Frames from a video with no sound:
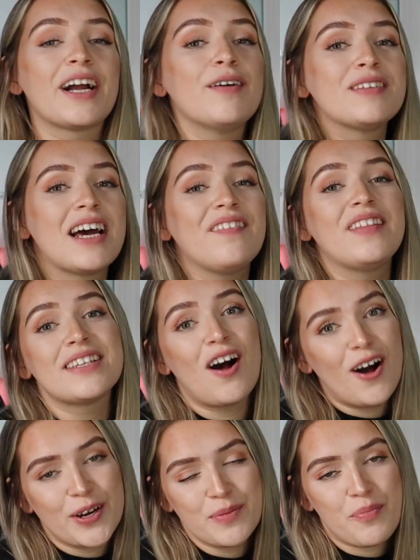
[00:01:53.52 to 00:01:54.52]
I've said, these
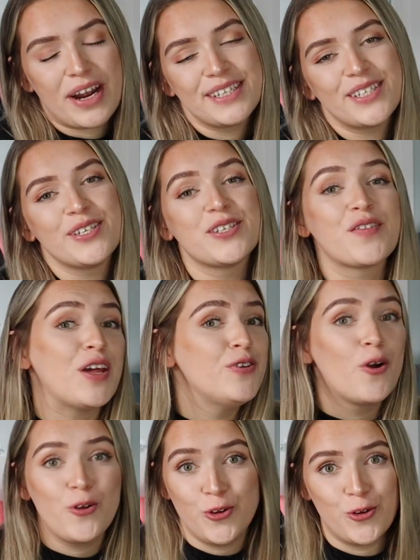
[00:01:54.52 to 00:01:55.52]
are compressors, so they're
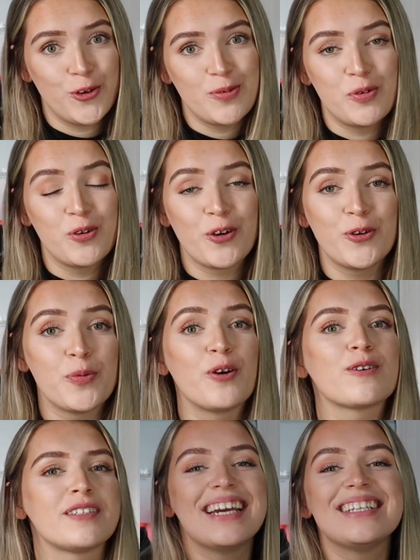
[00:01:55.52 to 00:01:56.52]
not your normal cool
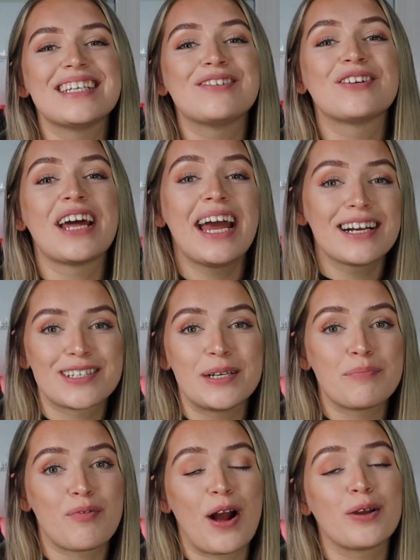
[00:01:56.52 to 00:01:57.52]
box. Indel are an
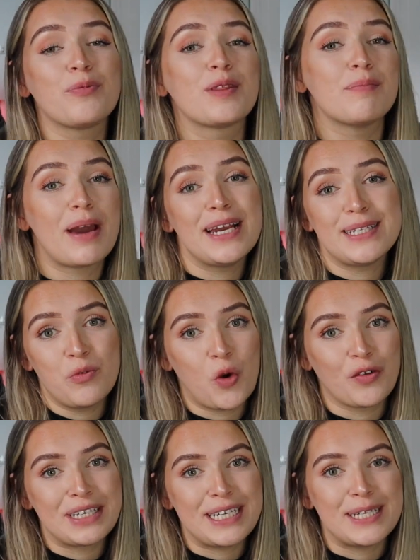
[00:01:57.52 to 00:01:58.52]
excellent brand with amazing
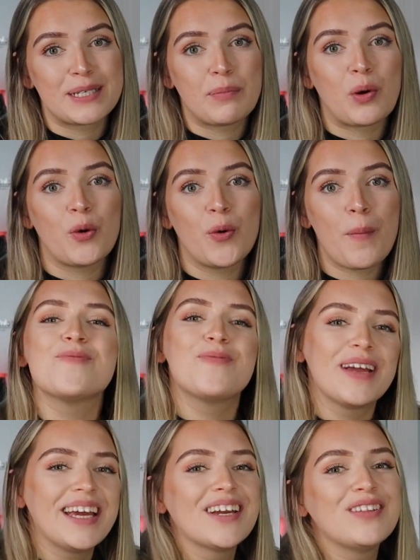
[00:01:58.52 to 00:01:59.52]
warranty support.
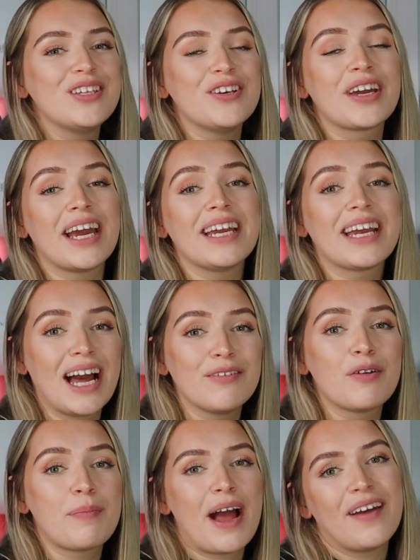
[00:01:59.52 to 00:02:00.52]
We here in the UK can
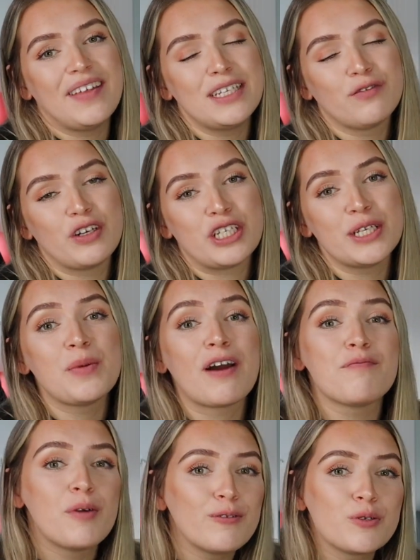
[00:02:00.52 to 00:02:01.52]
repair these fridges. We
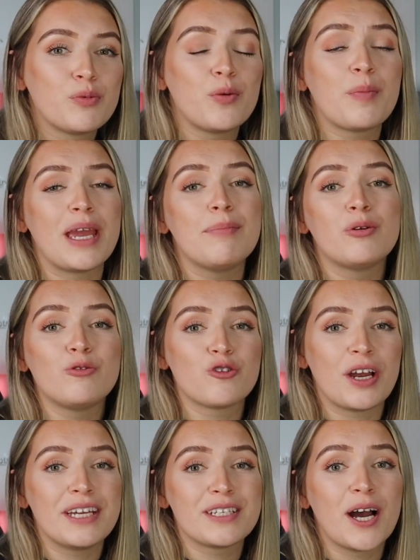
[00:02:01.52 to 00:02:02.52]
have multiple people
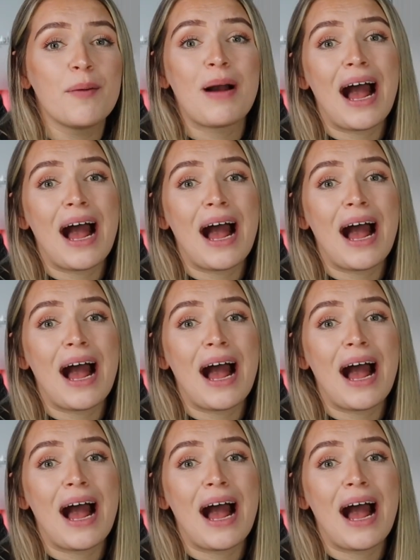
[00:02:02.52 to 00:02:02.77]
trained up